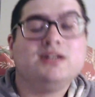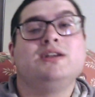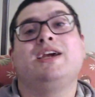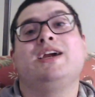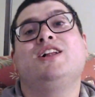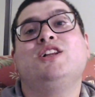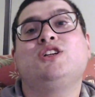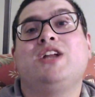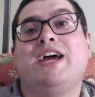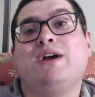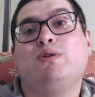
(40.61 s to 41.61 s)
English
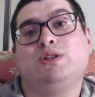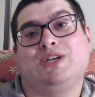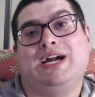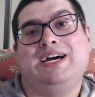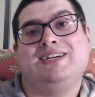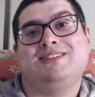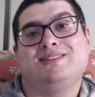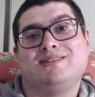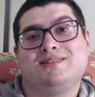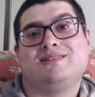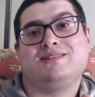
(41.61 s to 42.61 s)
language, you guys.
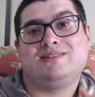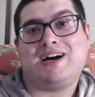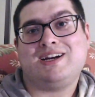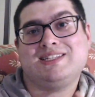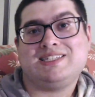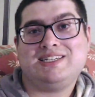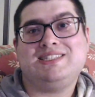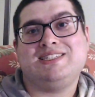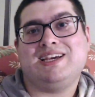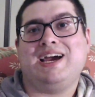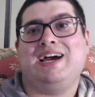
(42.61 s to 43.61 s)
Not as
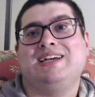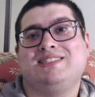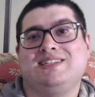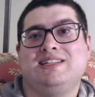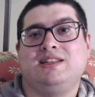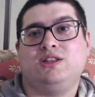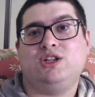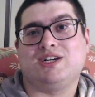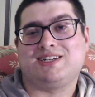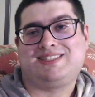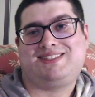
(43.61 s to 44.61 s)
easy as it
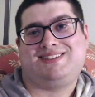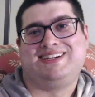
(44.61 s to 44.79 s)
looks.